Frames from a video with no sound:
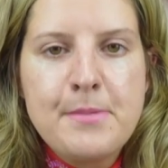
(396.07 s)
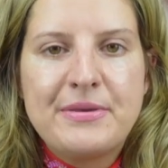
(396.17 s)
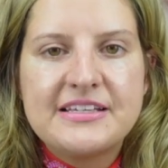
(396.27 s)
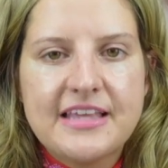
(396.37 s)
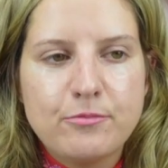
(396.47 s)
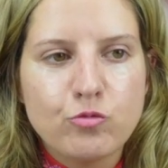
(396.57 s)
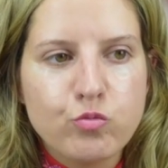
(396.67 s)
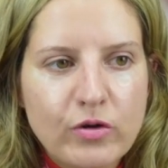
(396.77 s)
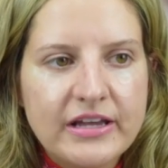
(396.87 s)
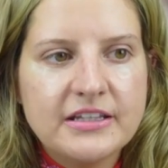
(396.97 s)
because
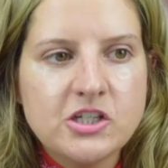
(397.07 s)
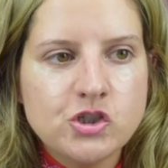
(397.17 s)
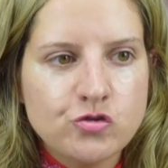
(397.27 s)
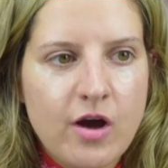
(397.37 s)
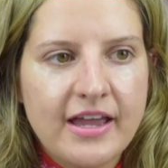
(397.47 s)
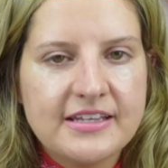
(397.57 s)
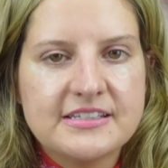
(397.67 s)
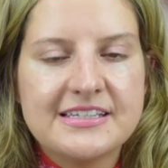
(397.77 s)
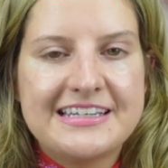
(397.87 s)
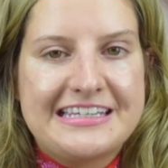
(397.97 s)
I'm really trying
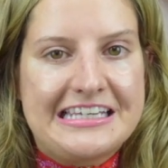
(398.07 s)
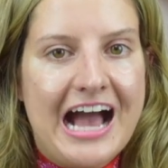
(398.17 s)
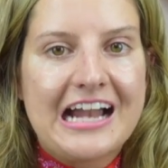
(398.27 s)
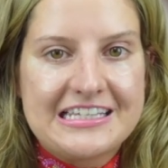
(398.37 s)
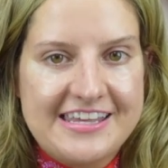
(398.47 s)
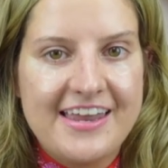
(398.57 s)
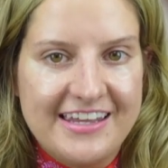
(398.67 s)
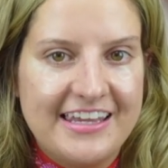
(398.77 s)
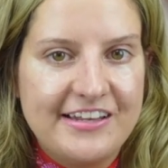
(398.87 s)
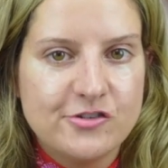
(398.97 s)
to not
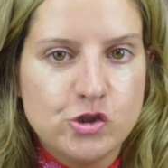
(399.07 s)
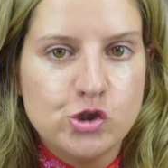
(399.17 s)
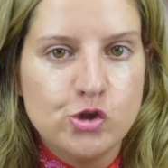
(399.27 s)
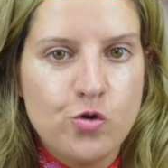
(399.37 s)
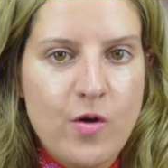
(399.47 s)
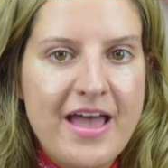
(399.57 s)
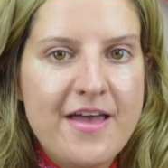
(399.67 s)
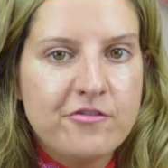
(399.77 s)
get into